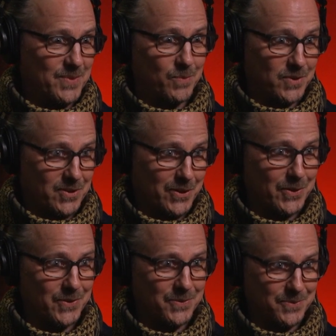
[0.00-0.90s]
were
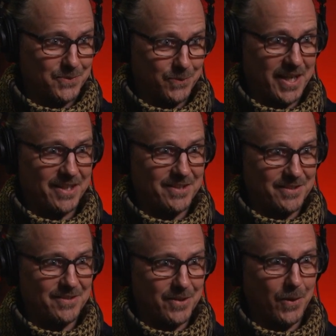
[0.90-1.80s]
still
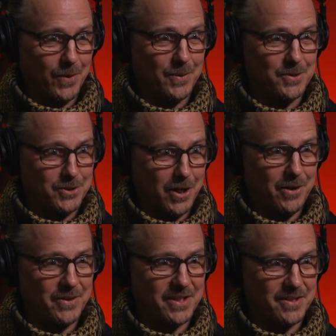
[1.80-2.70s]
running the whole show,